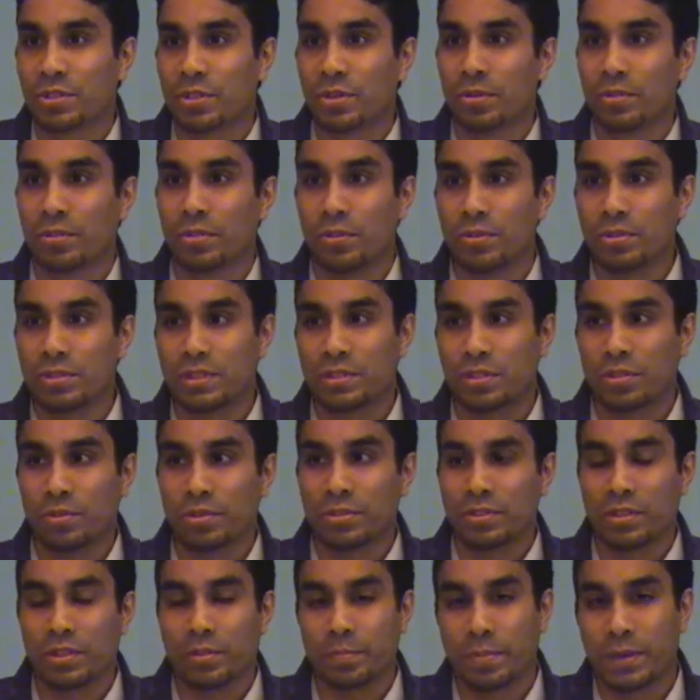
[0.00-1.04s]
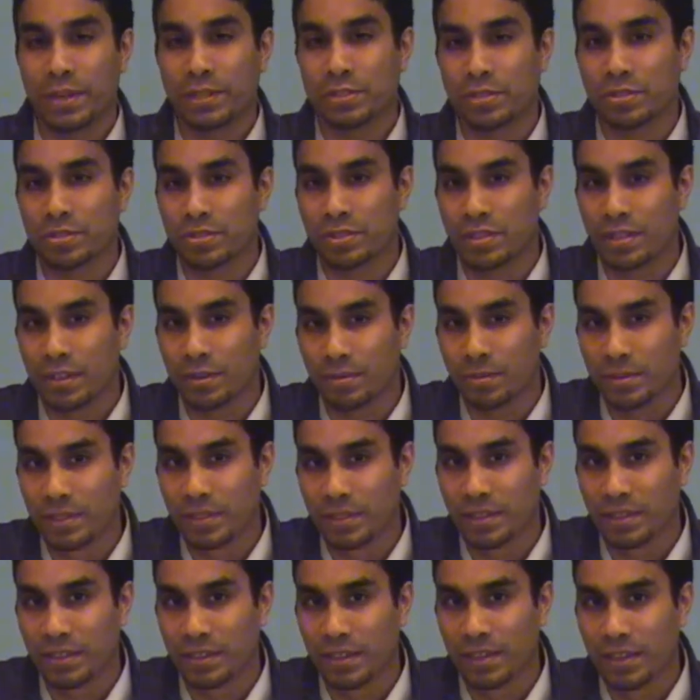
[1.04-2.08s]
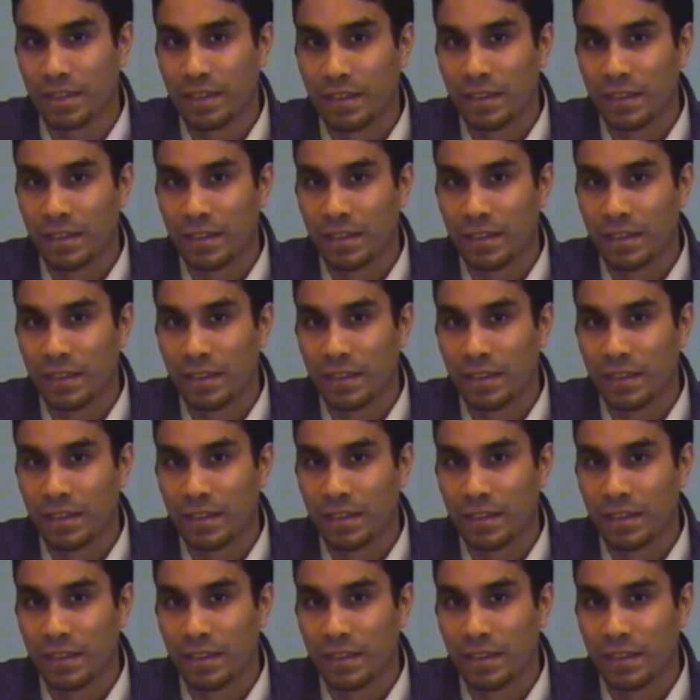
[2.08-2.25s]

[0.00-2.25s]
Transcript: So those are the pressures that really,